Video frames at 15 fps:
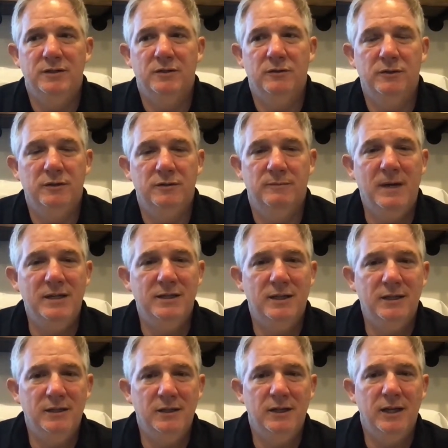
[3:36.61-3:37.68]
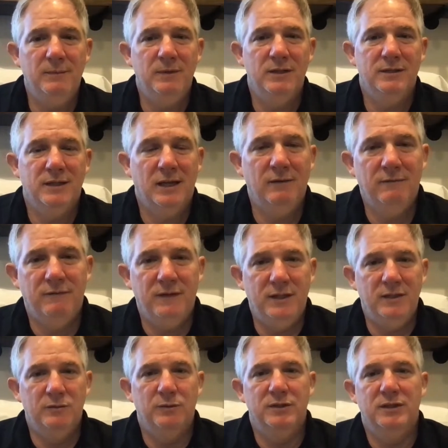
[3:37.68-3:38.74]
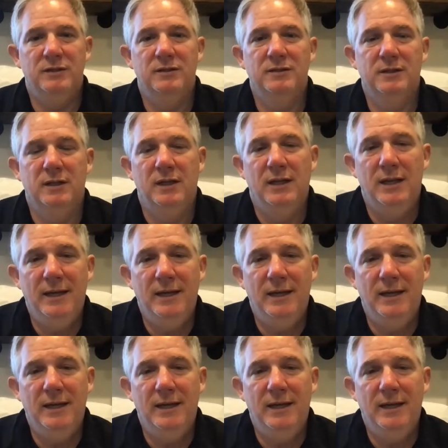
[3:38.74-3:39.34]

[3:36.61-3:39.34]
So you're keeping the same fees, which is